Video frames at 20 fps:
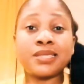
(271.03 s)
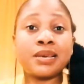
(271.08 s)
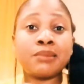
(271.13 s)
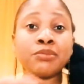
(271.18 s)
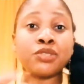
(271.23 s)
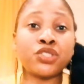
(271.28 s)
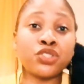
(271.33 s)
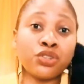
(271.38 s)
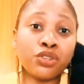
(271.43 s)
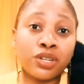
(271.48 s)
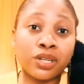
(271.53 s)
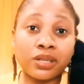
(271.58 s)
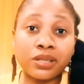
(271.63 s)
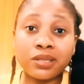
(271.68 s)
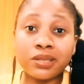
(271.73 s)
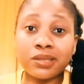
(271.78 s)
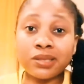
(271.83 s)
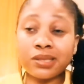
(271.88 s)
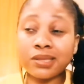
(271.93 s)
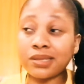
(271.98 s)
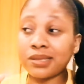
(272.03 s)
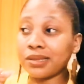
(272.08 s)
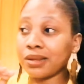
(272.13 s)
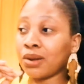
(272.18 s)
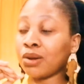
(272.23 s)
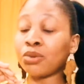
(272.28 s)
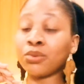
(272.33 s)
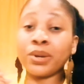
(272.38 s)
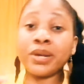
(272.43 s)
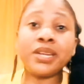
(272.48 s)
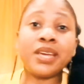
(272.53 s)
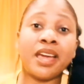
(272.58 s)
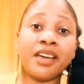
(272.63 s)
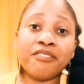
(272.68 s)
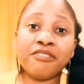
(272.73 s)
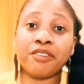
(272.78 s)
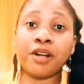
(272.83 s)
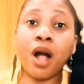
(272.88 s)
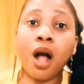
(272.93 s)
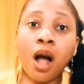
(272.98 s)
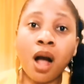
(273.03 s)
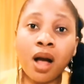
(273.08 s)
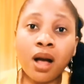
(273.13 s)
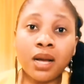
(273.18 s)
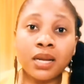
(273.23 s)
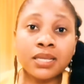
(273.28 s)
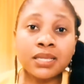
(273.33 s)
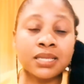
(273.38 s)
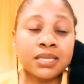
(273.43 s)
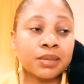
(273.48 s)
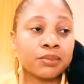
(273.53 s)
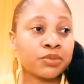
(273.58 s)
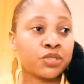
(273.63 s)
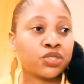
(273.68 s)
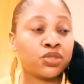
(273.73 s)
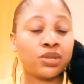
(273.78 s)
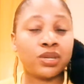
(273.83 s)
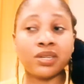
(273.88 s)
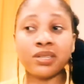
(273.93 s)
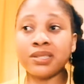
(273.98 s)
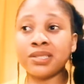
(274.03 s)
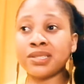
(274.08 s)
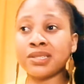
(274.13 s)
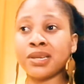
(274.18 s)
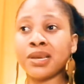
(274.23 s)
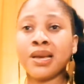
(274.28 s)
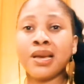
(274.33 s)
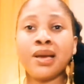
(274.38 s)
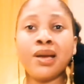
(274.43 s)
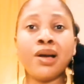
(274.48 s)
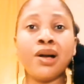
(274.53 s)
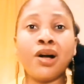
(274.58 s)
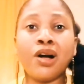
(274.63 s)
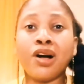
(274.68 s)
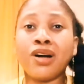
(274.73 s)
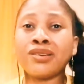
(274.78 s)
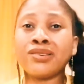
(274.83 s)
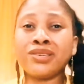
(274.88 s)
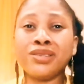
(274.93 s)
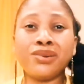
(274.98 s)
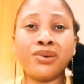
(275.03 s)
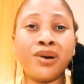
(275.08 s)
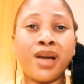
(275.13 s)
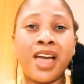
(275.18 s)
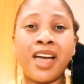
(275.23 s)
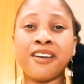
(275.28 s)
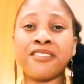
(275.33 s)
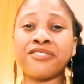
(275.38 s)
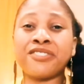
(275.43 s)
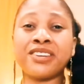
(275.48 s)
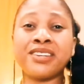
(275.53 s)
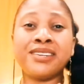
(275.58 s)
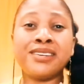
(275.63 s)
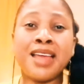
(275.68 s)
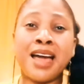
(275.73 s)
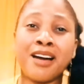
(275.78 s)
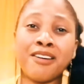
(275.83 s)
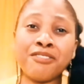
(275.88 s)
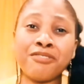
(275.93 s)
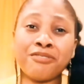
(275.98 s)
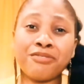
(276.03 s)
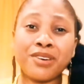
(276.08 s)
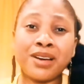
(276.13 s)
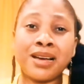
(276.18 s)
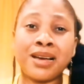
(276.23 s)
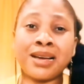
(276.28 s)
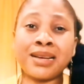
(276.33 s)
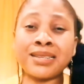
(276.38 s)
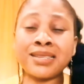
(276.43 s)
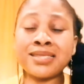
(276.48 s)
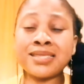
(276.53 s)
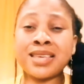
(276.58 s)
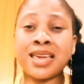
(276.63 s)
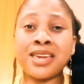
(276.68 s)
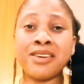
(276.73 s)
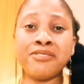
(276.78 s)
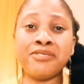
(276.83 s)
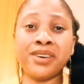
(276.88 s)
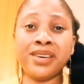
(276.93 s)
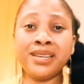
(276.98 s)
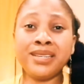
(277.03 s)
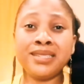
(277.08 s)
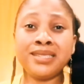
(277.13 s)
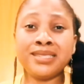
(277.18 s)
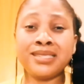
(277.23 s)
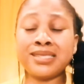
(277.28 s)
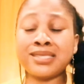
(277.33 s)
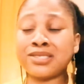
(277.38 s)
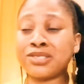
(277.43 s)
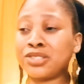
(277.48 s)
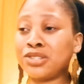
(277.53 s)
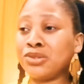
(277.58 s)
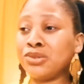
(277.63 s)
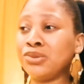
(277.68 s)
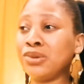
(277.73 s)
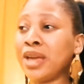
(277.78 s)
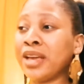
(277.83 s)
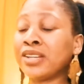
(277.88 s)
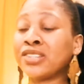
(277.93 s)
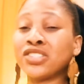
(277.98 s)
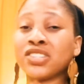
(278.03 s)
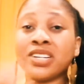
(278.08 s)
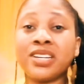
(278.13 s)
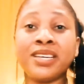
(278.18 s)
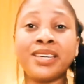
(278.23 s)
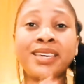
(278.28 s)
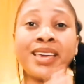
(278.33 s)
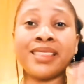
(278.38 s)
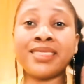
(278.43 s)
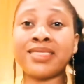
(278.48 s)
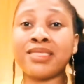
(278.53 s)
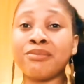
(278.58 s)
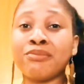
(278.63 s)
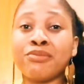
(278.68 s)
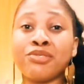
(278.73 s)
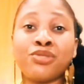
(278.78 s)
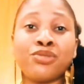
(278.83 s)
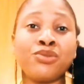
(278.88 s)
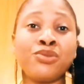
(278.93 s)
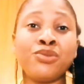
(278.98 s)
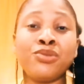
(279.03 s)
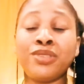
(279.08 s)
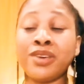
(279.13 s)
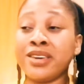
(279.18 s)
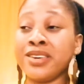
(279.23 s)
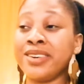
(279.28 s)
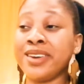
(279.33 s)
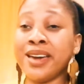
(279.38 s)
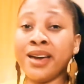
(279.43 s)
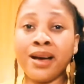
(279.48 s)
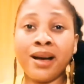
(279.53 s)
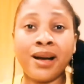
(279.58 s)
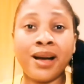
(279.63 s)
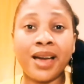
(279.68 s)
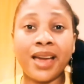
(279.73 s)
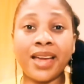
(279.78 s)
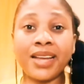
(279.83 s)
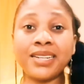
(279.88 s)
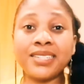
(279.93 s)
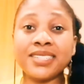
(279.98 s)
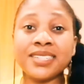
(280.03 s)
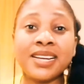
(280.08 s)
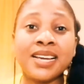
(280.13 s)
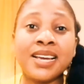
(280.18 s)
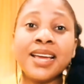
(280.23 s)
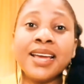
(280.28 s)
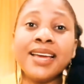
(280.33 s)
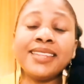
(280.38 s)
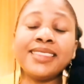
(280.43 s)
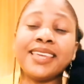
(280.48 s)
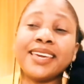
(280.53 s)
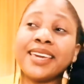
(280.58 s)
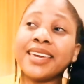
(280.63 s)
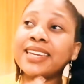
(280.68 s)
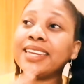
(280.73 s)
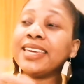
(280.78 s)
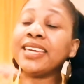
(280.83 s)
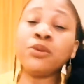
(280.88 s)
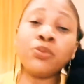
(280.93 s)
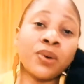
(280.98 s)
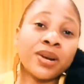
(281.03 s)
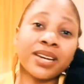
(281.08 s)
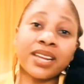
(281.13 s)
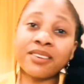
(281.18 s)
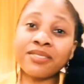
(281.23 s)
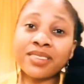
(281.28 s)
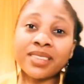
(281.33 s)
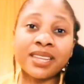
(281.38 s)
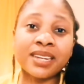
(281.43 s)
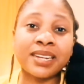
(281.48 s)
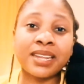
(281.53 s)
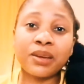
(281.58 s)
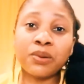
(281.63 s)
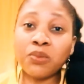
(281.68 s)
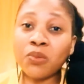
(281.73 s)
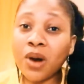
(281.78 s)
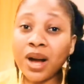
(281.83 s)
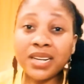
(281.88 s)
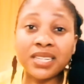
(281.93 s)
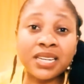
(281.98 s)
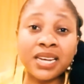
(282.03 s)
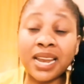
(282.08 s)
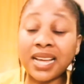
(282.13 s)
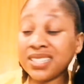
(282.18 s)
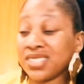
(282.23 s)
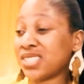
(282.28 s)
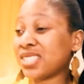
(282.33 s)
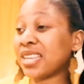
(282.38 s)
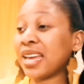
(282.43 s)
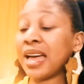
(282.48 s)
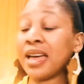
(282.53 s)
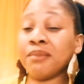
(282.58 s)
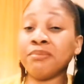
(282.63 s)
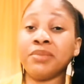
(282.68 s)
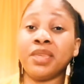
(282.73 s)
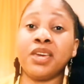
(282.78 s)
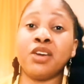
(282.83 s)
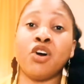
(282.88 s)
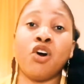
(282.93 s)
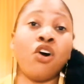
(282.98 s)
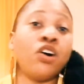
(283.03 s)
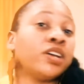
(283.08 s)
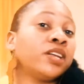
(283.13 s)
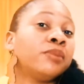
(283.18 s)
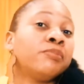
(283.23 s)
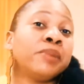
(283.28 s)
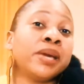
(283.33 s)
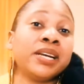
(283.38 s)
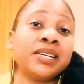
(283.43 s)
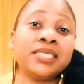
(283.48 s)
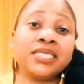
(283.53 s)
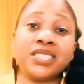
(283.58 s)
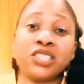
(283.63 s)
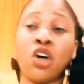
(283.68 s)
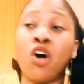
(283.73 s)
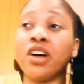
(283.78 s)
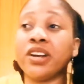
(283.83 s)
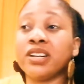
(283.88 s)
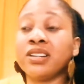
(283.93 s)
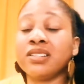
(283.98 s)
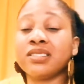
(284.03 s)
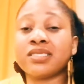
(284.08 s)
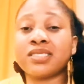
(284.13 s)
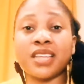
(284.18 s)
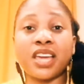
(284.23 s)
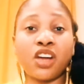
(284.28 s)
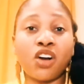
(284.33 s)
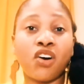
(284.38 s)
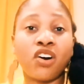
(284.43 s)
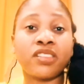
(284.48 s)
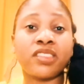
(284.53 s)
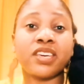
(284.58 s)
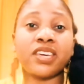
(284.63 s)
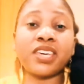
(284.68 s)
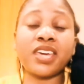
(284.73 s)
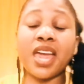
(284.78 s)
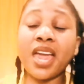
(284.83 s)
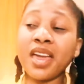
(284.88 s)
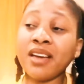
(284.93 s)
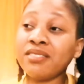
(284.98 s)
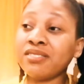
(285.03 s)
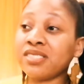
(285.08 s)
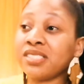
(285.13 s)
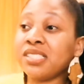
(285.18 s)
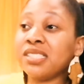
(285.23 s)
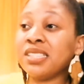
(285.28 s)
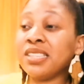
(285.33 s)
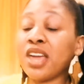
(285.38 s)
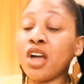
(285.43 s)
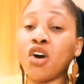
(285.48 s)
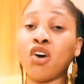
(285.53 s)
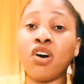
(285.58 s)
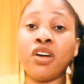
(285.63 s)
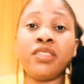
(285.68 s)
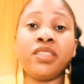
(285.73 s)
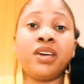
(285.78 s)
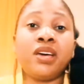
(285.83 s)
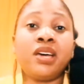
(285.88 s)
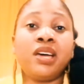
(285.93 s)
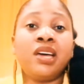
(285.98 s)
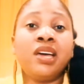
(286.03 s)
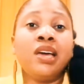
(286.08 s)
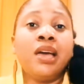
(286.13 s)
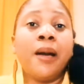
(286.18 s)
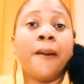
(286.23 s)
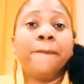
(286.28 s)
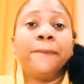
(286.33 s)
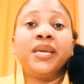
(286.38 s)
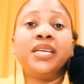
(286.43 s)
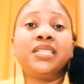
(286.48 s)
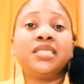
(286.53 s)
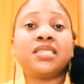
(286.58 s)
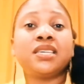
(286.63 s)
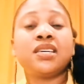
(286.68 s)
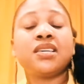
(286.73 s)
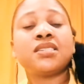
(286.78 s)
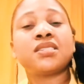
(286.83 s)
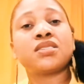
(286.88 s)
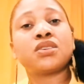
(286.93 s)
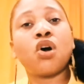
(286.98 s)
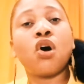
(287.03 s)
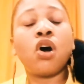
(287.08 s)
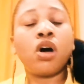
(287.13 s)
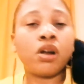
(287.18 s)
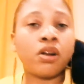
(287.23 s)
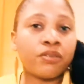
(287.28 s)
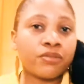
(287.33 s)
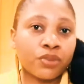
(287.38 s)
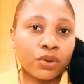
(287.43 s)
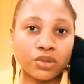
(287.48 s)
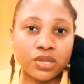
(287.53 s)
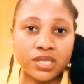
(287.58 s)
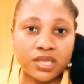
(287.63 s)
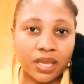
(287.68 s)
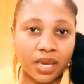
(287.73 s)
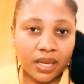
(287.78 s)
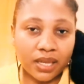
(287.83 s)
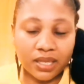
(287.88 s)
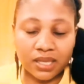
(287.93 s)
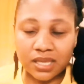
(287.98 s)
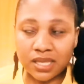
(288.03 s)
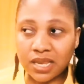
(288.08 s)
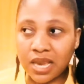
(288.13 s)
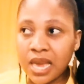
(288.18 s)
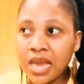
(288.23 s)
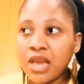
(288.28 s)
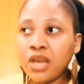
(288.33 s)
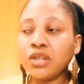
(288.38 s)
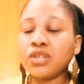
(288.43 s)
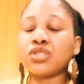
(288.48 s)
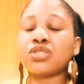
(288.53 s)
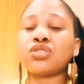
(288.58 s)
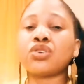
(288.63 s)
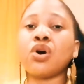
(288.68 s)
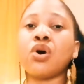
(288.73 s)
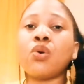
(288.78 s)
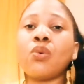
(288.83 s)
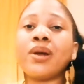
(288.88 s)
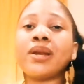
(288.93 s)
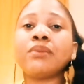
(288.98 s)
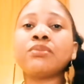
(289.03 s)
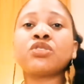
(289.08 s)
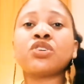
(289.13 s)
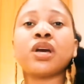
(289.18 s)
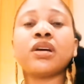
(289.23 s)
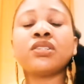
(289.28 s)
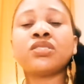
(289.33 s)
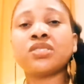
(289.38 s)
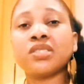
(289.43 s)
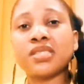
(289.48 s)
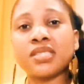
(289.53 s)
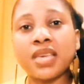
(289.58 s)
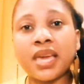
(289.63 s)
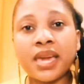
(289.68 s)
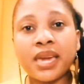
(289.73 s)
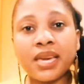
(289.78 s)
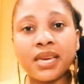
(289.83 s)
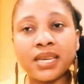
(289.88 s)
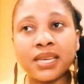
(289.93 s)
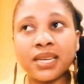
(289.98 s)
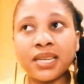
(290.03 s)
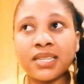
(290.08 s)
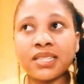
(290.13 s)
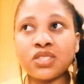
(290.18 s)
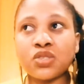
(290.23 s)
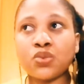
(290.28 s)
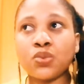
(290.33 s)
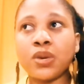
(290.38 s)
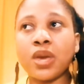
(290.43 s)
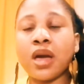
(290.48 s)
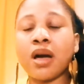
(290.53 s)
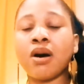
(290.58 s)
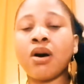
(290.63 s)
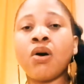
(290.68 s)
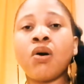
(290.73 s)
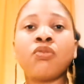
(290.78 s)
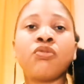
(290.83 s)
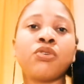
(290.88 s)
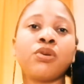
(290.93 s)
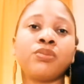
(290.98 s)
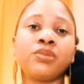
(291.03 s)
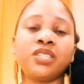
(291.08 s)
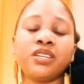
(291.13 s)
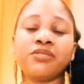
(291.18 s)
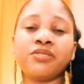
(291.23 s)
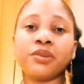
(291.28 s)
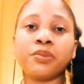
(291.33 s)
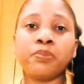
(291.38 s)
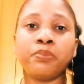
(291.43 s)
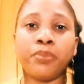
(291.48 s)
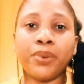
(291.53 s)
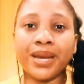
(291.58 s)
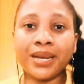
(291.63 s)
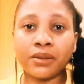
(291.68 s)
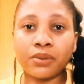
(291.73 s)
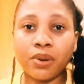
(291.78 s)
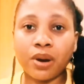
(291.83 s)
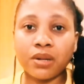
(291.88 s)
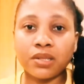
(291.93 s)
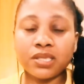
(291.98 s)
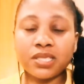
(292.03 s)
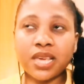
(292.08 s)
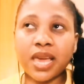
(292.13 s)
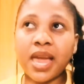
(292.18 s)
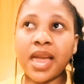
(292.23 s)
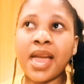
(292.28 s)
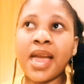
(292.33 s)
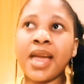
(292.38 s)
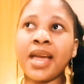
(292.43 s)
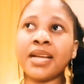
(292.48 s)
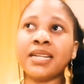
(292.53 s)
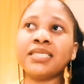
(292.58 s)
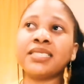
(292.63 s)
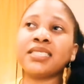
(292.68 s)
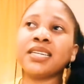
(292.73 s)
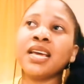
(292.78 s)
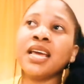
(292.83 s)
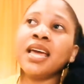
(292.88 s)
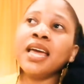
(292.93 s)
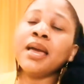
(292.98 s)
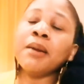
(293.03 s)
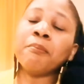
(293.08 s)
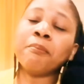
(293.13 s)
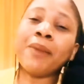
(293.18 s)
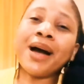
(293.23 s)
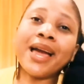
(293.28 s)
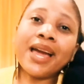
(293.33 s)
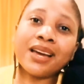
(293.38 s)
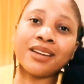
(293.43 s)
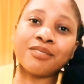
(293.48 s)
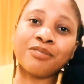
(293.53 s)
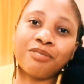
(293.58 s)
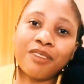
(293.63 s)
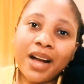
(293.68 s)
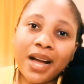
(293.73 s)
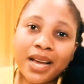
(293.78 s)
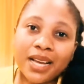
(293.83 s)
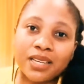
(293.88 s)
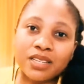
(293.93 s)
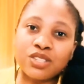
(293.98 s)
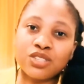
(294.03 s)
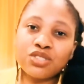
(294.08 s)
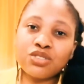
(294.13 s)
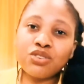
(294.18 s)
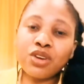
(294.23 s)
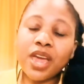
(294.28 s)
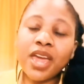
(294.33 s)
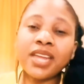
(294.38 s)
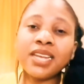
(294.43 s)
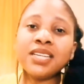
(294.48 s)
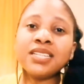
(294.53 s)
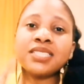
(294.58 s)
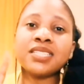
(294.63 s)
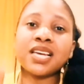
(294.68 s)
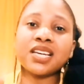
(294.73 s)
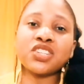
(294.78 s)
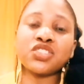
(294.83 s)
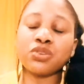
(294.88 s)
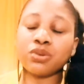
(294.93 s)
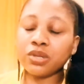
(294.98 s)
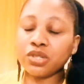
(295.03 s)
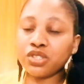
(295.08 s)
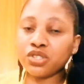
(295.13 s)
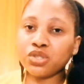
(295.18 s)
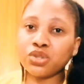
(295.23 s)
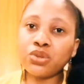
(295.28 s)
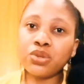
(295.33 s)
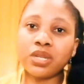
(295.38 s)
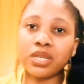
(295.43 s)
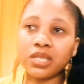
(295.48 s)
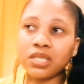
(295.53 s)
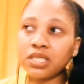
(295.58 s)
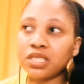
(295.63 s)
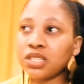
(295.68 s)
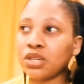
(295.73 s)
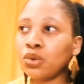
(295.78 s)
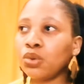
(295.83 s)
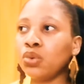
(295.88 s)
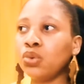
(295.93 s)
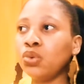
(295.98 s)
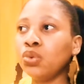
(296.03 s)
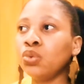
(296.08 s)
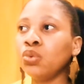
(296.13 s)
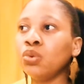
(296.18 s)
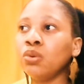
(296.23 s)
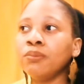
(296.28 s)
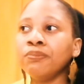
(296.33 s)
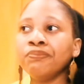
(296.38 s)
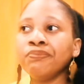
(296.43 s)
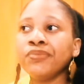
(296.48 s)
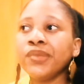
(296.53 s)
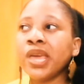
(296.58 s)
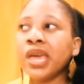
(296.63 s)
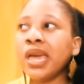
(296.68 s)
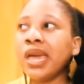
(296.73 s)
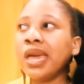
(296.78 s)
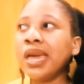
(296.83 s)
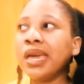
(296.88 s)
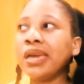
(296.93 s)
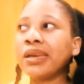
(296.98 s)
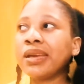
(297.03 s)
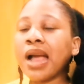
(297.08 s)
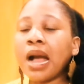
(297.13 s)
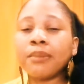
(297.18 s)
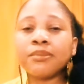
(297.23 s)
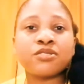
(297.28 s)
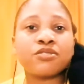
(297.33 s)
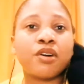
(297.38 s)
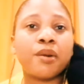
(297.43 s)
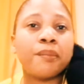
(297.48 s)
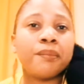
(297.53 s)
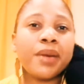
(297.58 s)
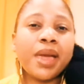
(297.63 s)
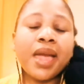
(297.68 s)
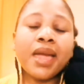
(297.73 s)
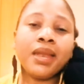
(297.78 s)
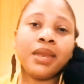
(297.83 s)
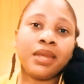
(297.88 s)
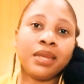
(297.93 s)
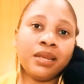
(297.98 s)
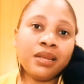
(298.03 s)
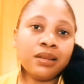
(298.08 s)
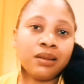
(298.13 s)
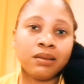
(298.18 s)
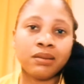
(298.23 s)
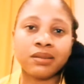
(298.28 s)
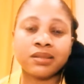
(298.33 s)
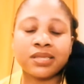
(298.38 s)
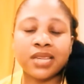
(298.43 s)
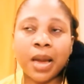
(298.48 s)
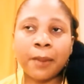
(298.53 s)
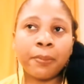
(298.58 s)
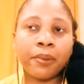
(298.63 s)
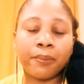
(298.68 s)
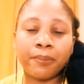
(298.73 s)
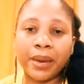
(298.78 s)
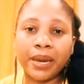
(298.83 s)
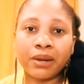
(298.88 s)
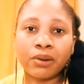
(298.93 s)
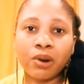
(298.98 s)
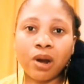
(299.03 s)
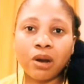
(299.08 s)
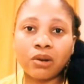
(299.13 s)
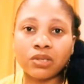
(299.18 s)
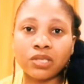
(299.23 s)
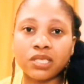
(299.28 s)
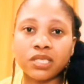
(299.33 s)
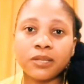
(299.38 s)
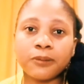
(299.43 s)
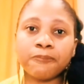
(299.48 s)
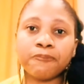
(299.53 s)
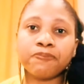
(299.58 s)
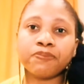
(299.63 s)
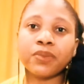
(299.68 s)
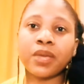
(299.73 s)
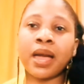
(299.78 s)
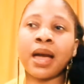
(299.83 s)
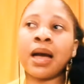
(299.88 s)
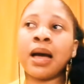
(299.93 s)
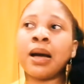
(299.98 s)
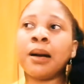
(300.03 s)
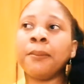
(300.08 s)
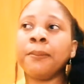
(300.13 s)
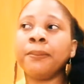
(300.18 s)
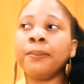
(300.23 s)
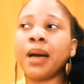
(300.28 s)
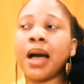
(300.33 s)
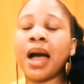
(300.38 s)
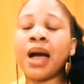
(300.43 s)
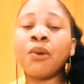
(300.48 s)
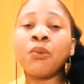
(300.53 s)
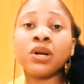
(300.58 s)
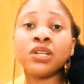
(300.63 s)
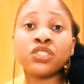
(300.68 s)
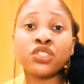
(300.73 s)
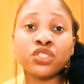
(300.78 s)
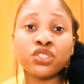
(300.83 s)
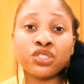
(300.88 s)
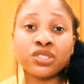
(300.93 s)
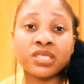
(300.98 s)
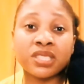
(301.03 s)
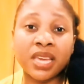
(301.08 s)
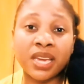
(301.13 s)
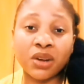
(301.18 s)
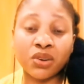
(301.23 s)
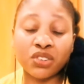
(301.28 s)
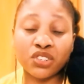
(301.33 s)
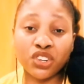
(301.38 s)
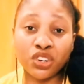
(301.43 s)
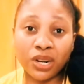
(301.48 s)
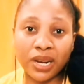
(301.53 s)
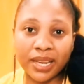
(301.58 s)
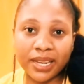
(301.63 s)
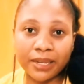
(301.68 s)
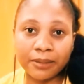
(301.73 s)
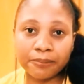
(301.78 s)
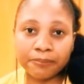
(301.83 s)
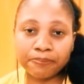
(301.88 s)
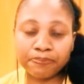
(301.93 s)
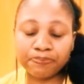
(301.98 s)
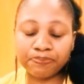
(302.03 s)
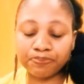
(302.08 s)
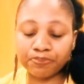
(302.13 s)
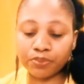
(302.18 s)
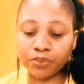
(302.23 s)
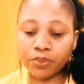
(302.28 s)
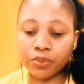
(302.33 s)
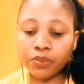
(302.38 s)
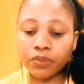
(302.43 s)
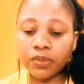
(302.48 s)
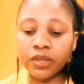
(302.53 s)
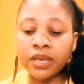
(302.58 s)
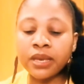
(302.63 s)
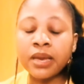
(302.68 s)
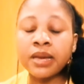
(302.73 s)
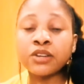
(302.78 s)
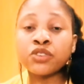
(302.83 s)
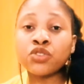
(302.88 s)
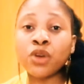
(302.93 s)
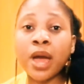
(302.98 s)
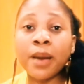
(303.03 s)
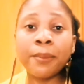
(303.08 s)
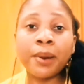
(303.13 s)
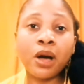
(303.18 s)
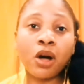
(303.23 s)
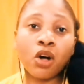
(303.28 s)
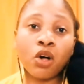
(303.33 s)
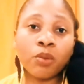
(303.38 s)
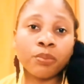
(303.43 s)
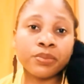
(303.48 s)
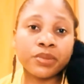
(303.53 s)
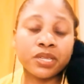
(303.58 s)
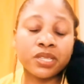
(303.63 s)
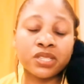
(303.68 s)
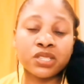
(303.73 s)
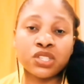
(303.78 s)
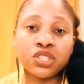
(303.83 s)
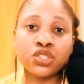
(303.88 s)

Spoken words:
students already have cars, some students, you know, have enough savings to actually get them through the year, and they can eat whatever that they want. Lunchtime, they order McDonald's, they order KFC, they order pizzas, all of those things. So what I'm trying to say is we are all from different backgrounds, and my advice to any tertiary student who comes from any type of background, I want you to stay on your lane. Try by all means